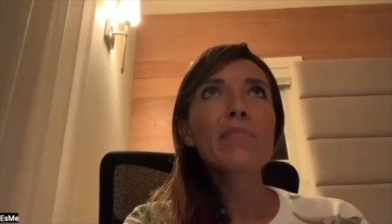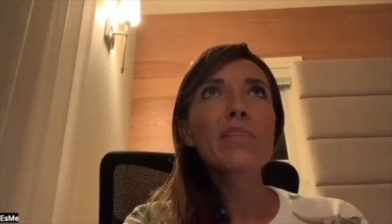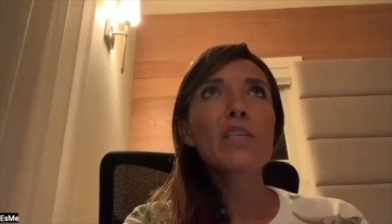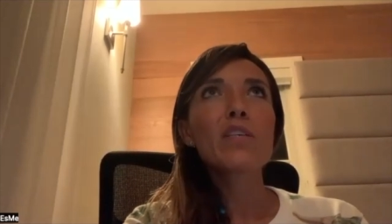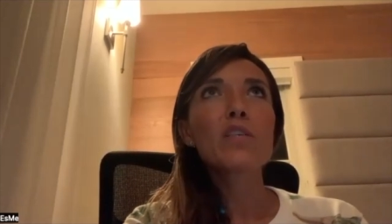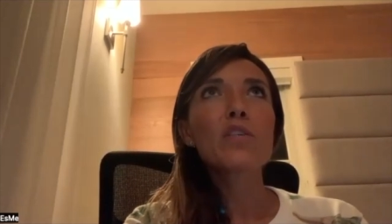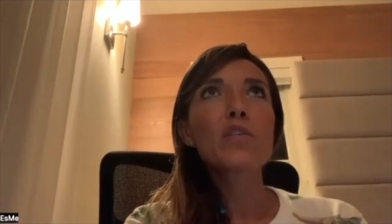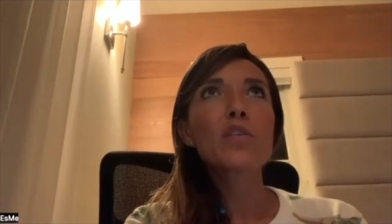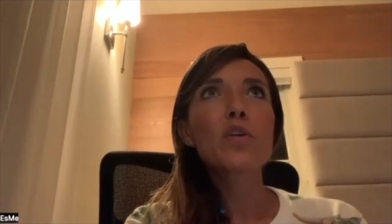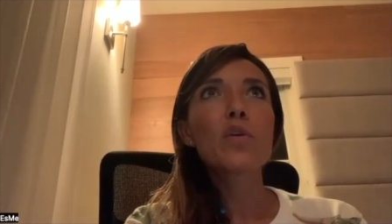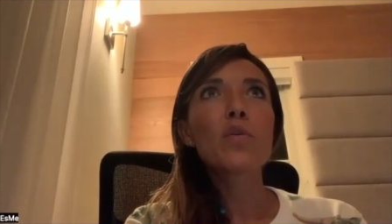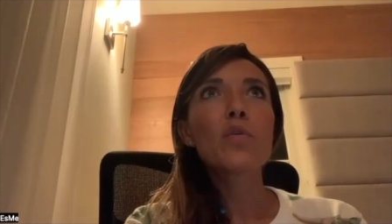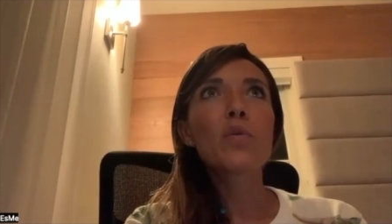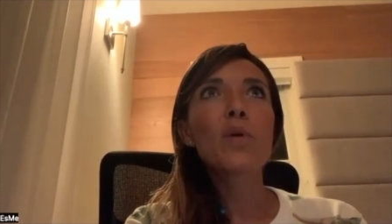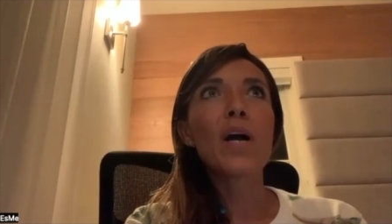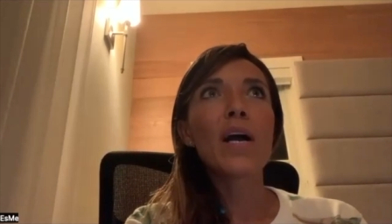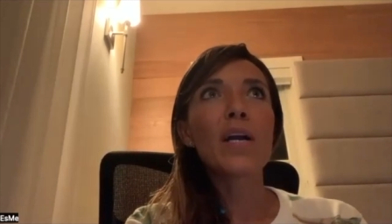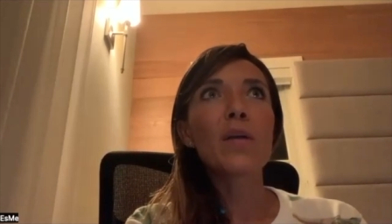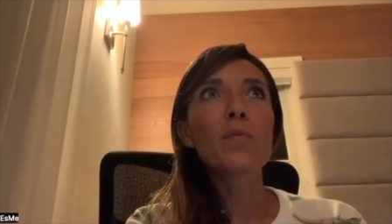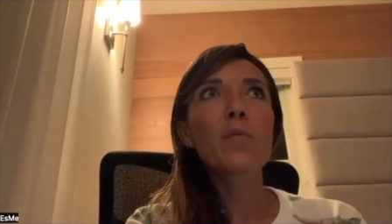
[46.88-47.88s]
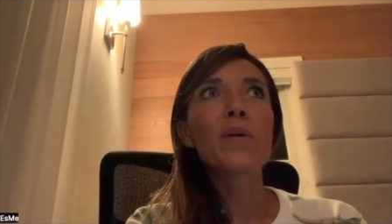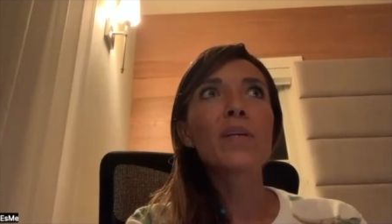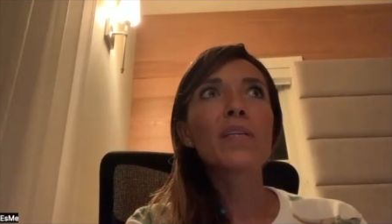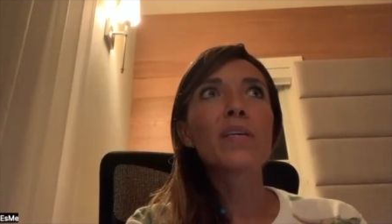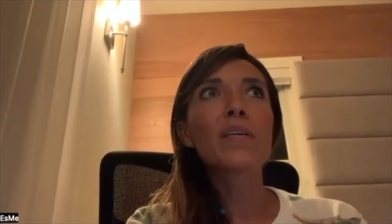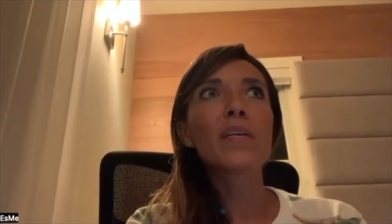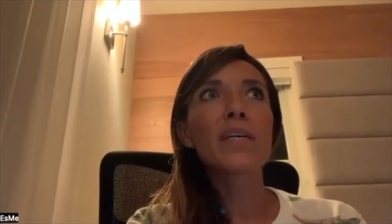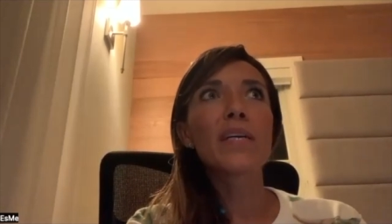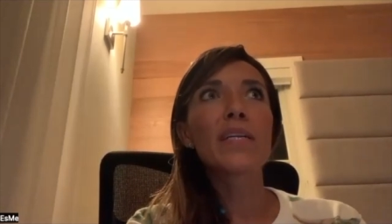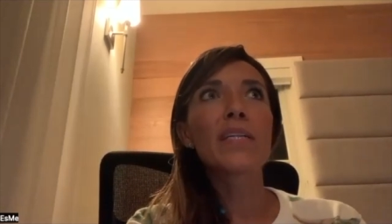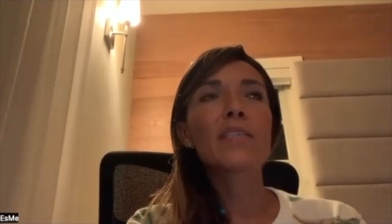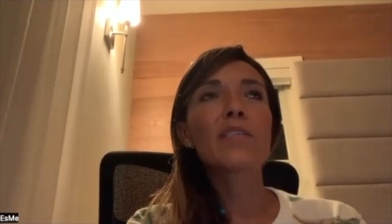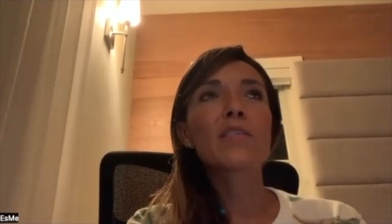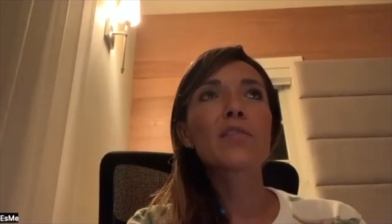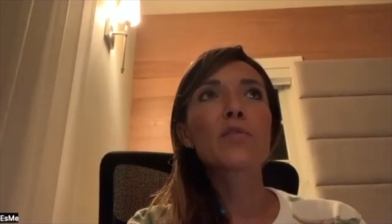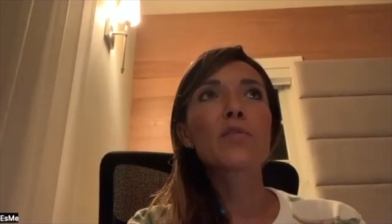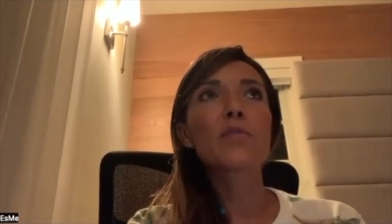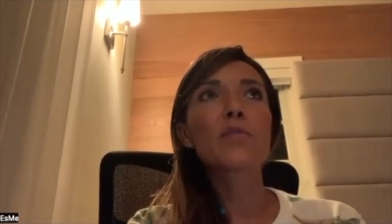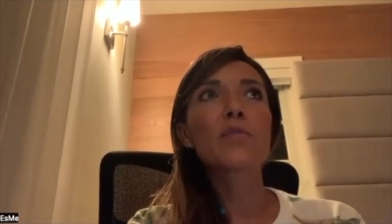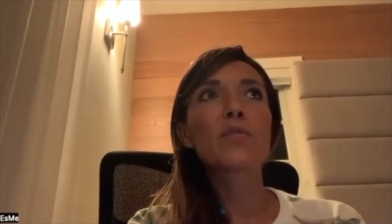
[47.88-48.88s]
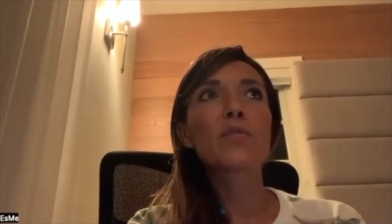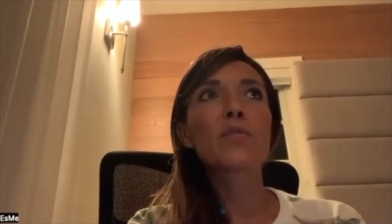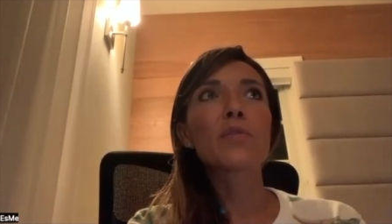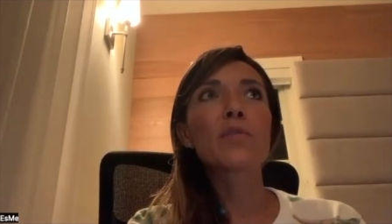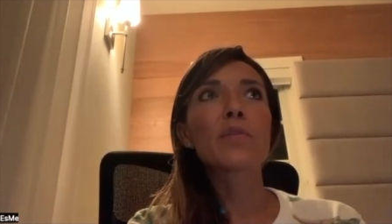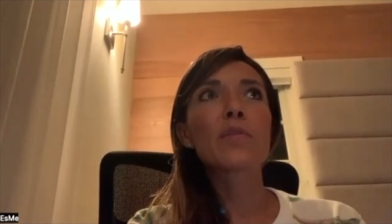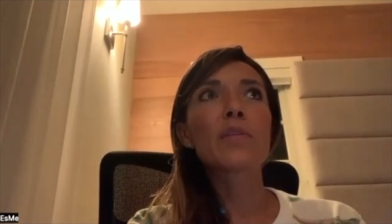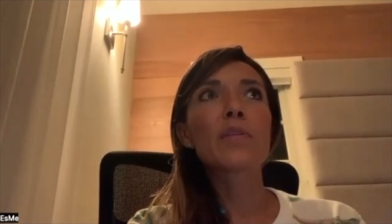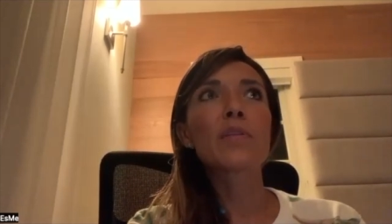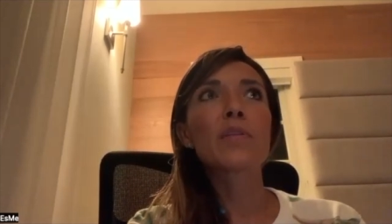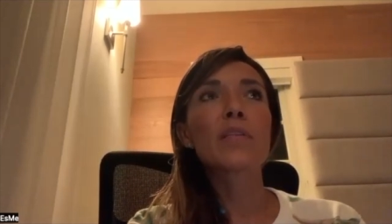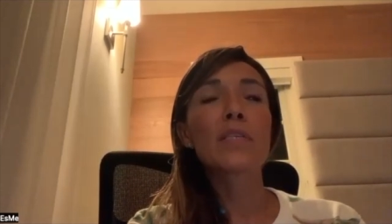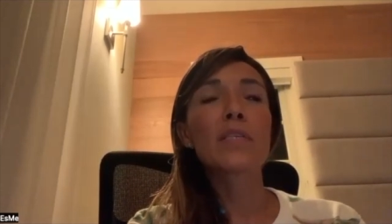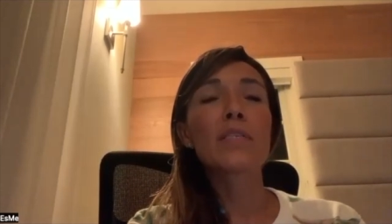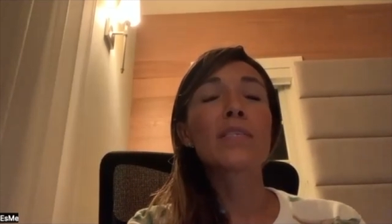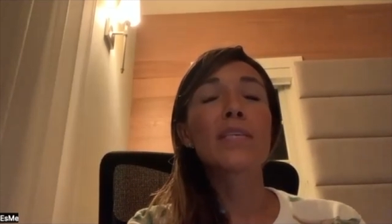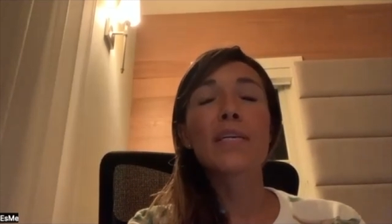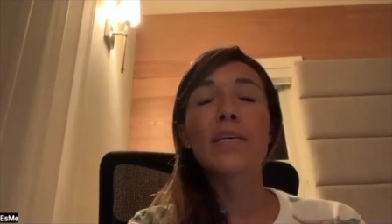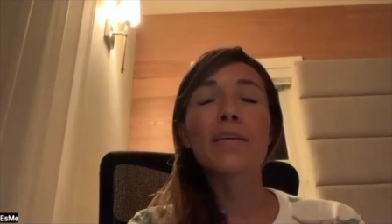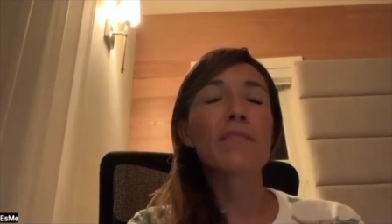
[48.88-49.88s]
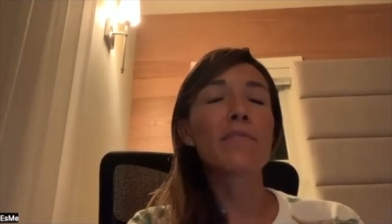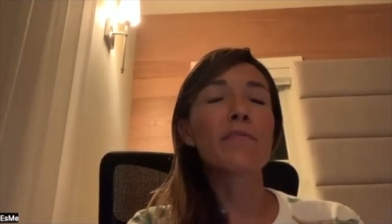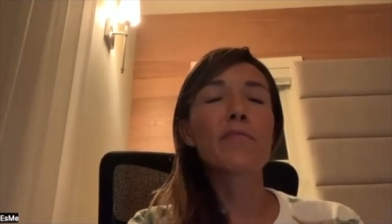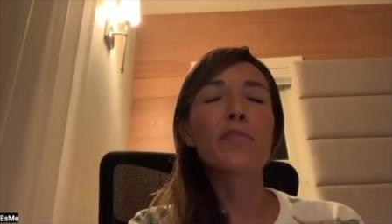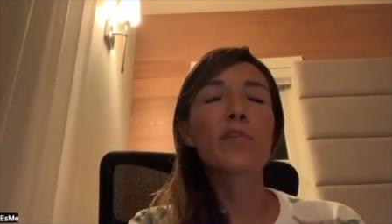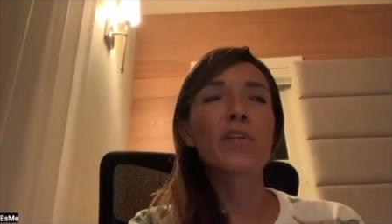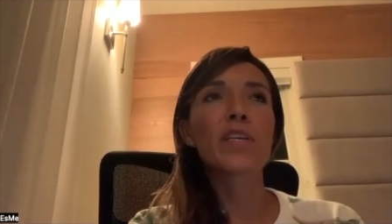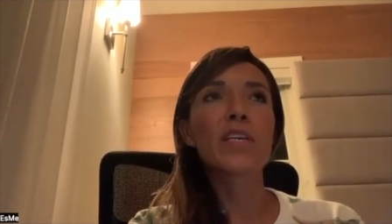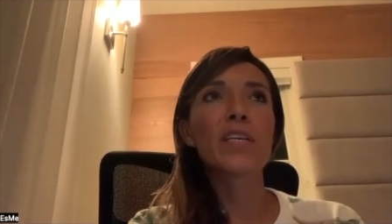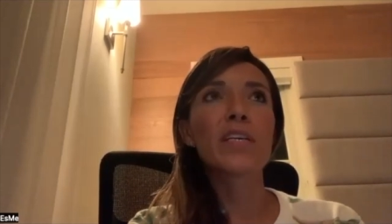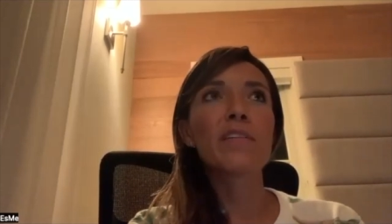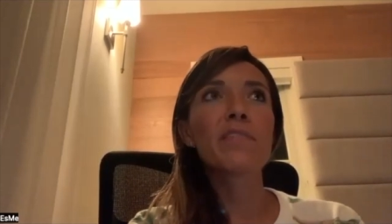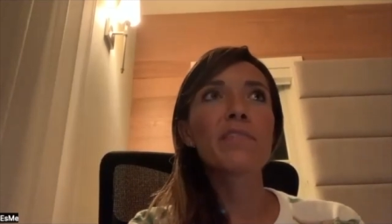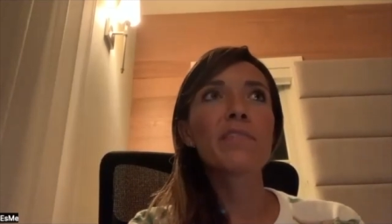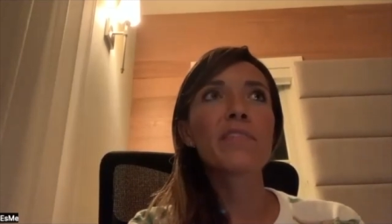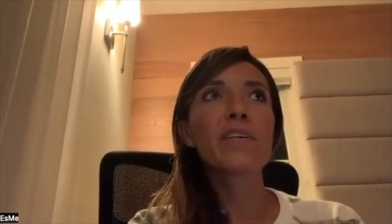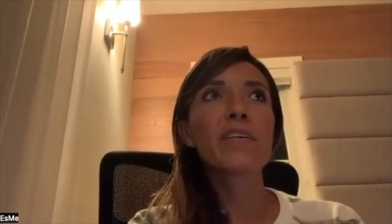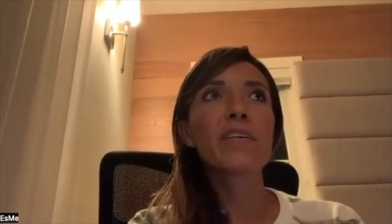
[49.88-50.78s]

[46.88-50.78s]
So I went ahead and to did um, forgive.